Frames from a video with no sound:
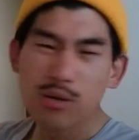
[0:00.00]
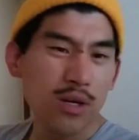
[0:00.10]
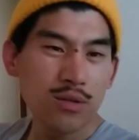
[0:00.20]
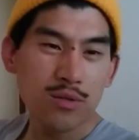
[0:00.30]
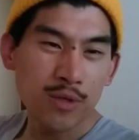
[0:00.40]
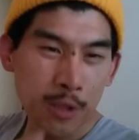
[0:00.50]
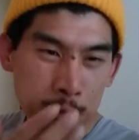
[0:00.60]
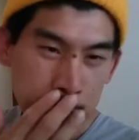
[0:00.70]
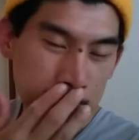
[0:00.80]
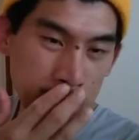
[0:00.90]
you know what's really
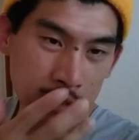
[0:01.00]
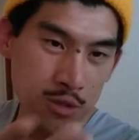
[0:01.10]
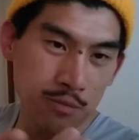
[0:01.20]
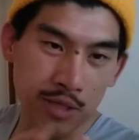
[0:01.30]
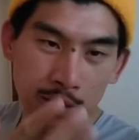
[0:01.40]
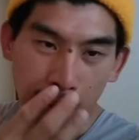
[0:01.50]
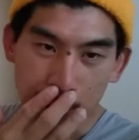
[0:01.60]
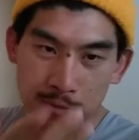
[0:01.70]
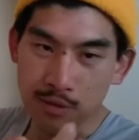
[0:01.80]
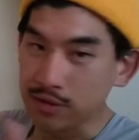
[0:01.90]
interesting in Japan, like
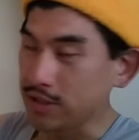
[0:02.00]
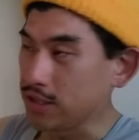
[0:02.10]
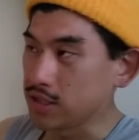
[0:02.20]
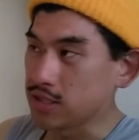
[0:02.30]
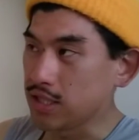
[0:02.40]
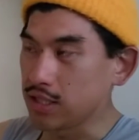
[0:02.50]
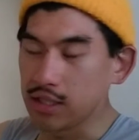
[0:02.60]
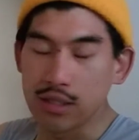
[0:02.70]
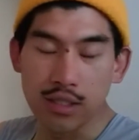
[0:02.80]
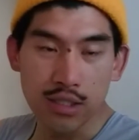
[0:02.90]
a small thing, is like
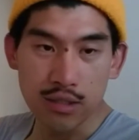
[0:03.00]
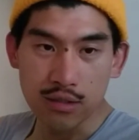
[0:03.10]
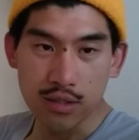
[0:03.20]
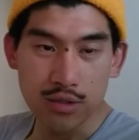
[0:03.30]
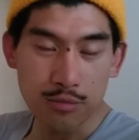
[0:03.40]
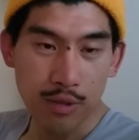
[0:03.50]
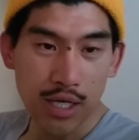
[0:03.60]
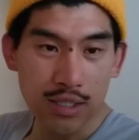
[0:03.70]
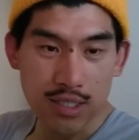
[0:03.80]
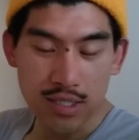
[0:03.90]
in, in, in
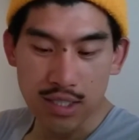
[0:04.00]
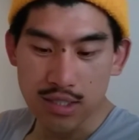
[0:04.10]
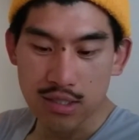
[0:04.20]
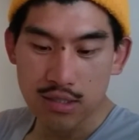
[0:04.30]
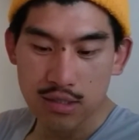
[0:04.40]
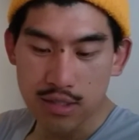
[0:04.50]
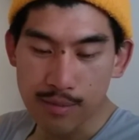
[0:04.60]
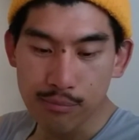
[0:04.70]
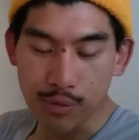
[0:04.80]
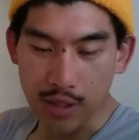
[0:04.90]
Japan they say
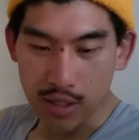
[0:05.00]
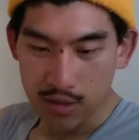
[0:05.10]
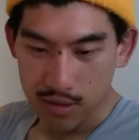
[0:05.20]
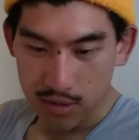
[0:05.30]
tempura.